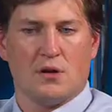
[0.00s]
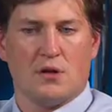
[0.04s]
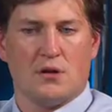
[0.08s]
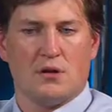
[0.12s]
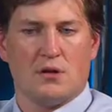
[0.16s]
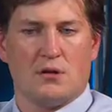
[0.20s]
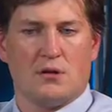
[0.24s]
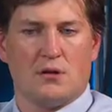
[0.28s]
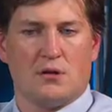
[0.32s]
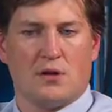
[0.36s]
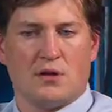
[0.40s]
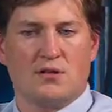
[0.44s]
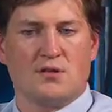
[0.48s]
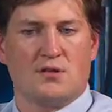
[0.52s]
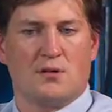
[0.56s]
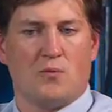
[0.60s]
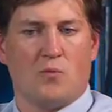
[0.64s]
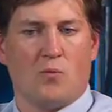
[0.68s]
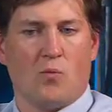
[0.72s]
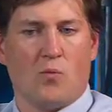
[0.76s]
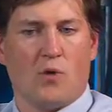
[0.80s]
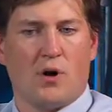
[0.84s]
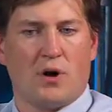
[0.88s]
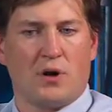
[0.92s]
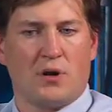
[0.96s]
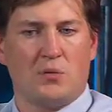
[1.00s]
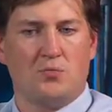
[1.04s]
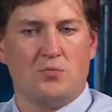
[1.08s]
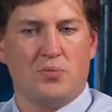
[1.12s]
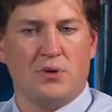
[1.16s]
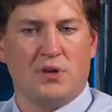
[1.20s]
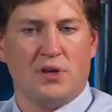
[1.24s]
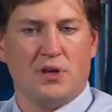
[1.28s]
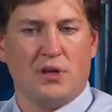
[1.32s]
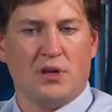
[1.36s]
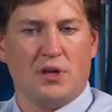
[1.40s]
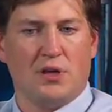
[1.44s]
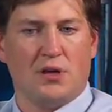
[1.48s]
that doesn't want to
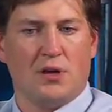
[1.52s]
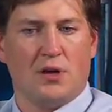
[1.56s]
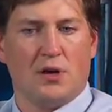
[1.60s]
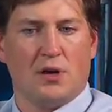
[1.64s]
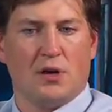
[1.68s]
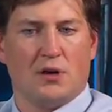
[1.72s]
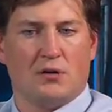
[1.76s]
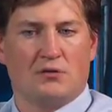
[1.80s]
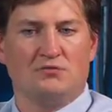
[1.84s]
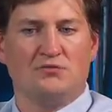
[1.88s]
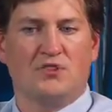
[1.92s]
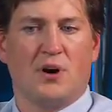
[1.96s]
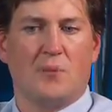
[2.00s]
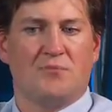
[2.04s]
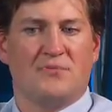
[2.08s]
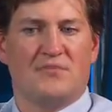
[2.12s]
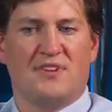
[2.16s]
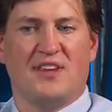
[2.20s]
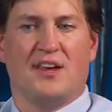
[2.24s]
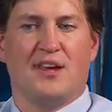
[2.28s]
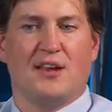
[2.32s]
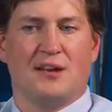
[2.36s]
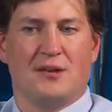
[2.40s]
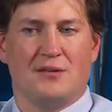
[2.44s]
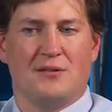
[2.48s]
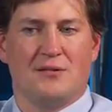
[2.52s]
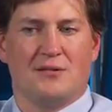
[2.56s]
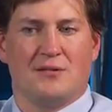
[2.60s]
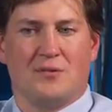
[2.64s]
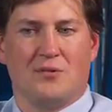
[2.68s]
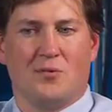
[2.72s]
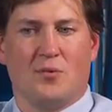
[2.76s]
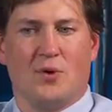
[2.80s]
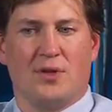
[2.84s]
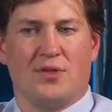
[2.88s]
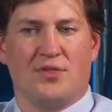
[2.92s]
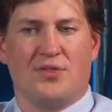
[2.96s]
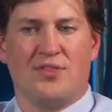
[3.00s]
be lumped in
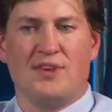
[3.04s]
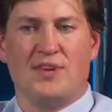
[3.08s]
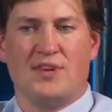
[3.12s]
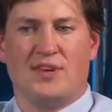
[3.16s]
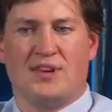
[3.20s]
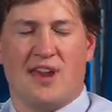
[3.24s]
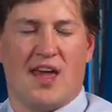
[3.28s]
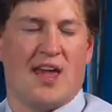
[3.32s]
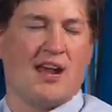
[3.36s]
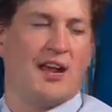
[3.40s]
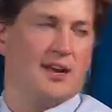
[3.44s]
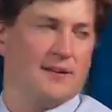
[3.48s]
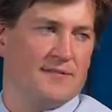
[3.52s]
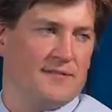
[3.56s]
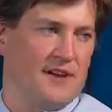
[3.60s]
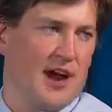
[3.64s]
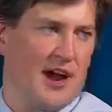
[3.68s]
with the negative